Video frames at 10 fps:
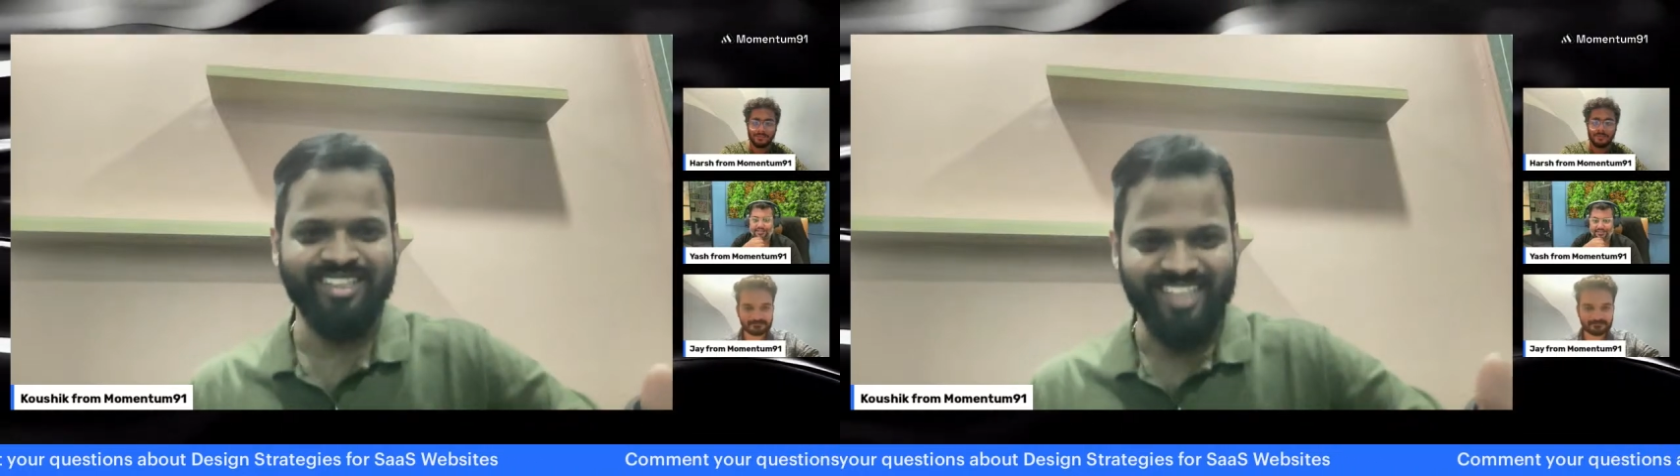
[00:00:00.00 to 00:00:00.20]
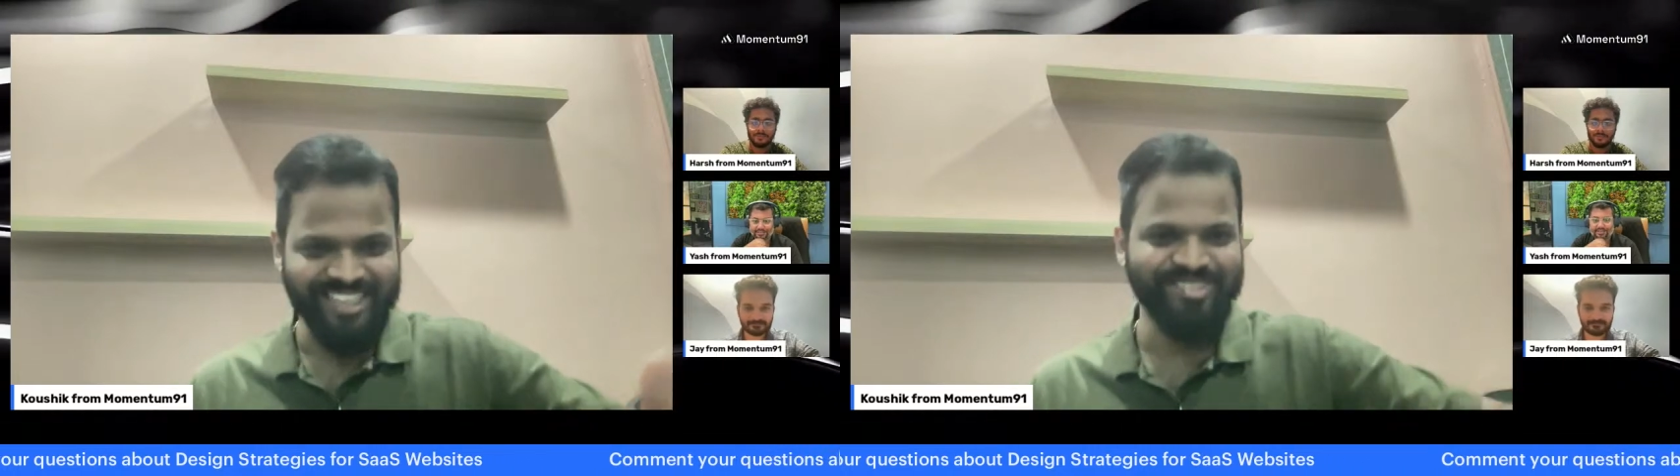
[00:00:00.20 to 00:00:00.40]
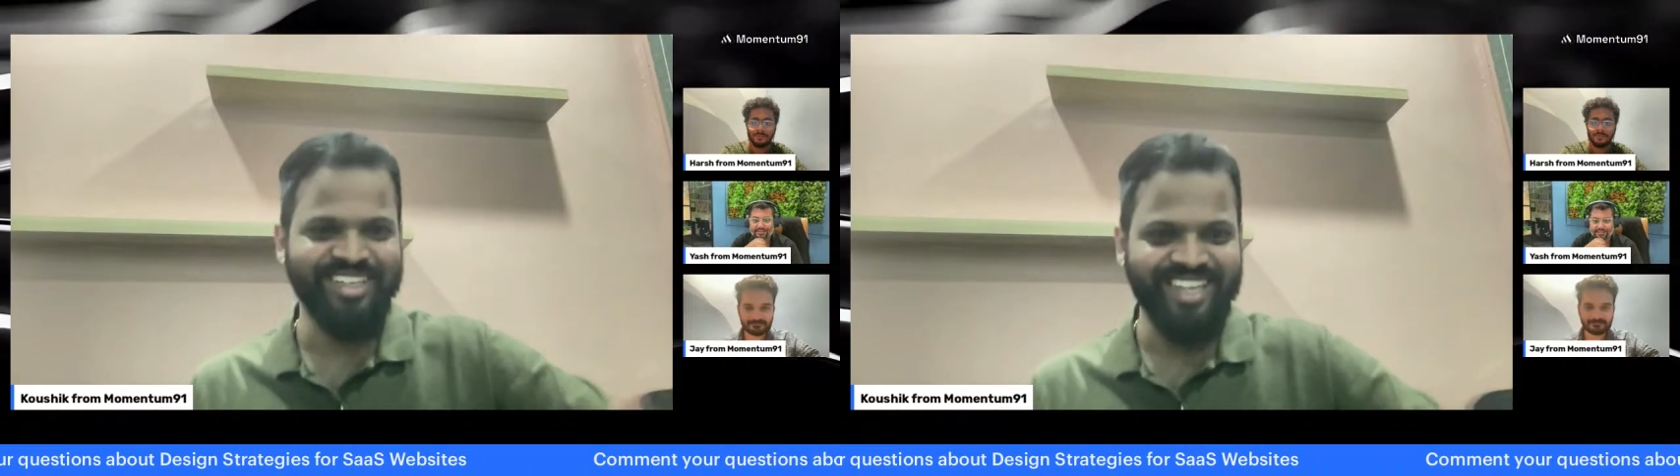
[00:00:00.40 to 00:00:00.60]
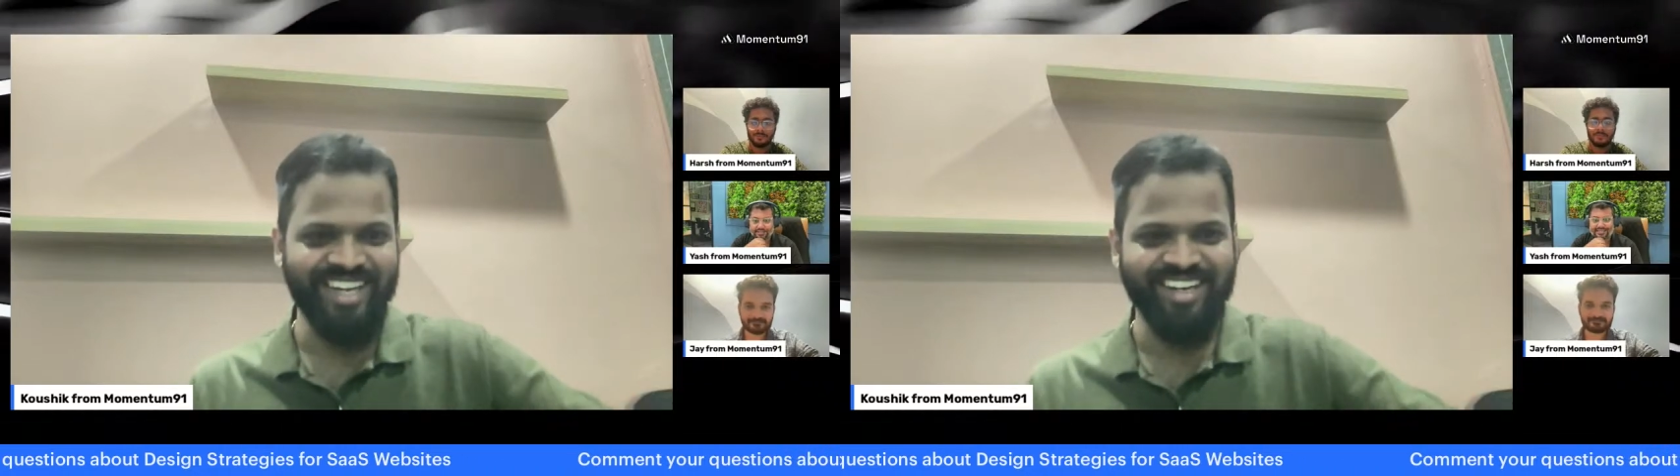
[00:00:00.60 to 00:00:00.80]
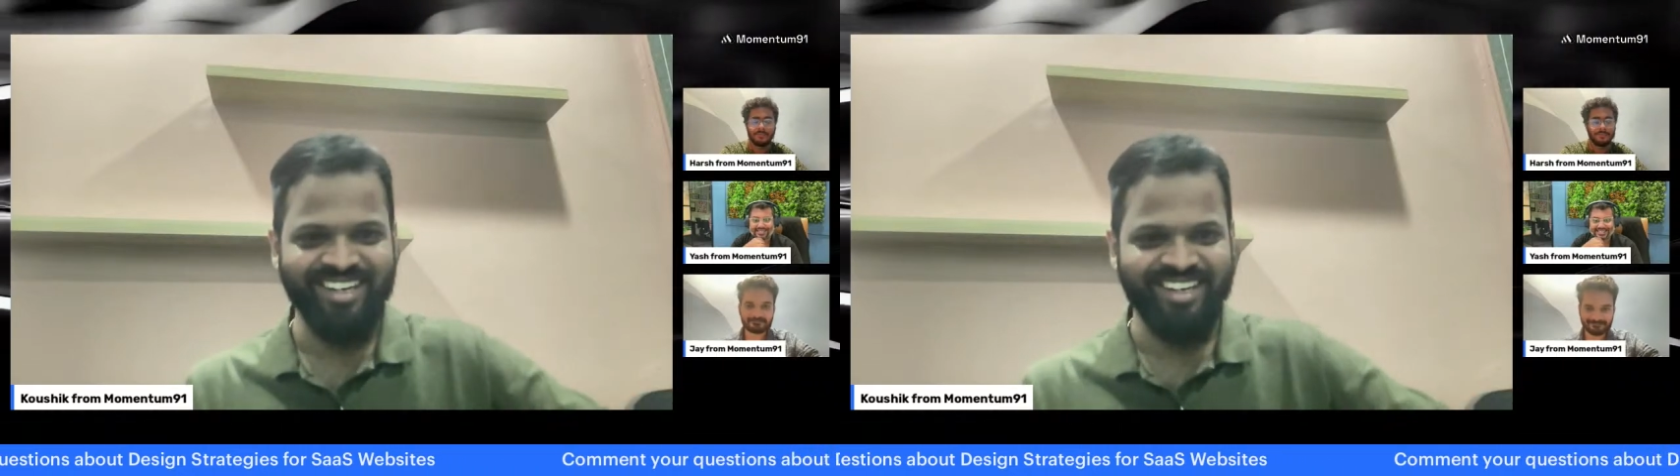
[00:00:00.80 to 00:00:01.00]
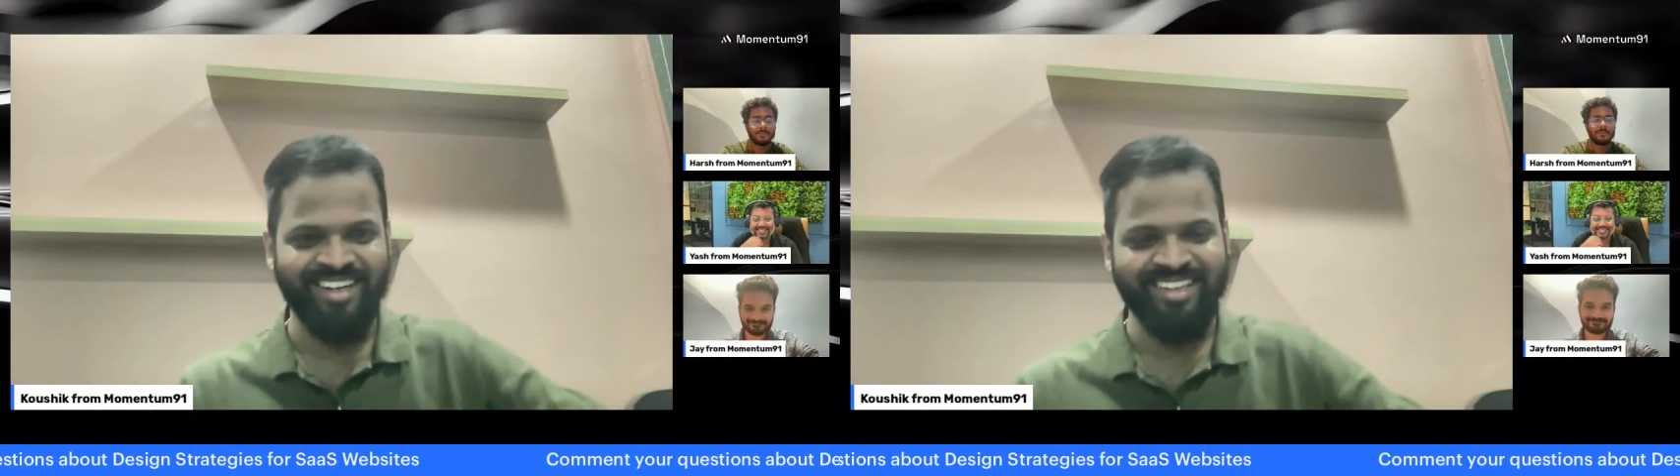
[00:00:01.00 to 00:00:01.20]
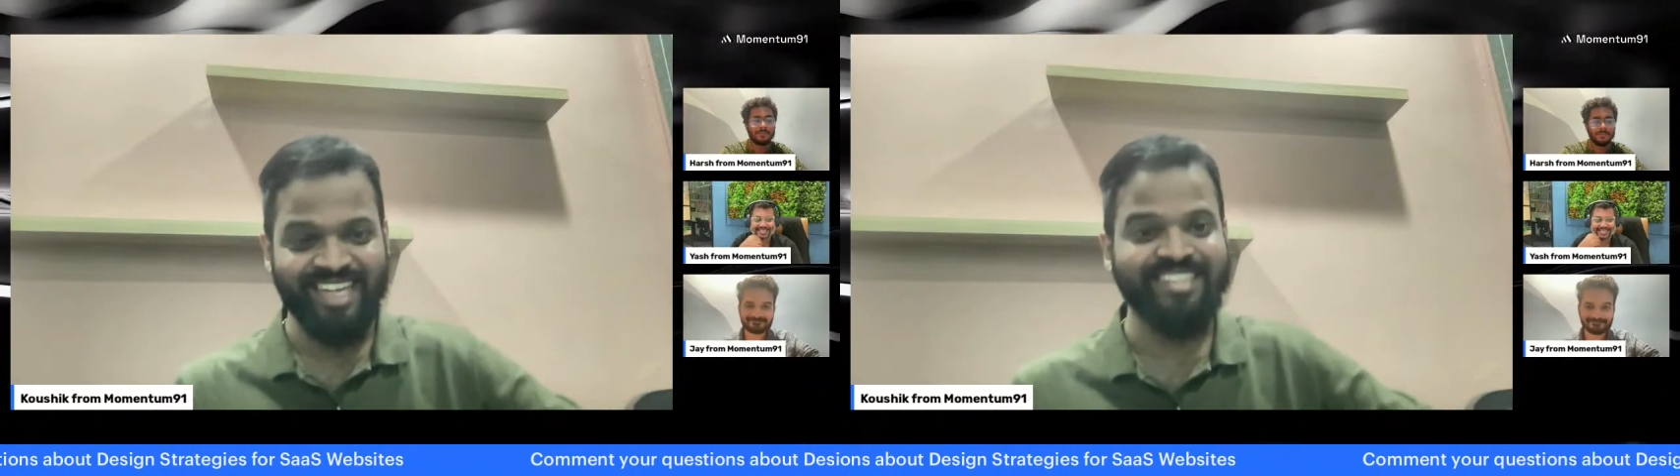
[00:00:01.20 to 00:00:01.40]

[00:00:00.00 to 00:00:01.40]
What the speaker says: That's why they are.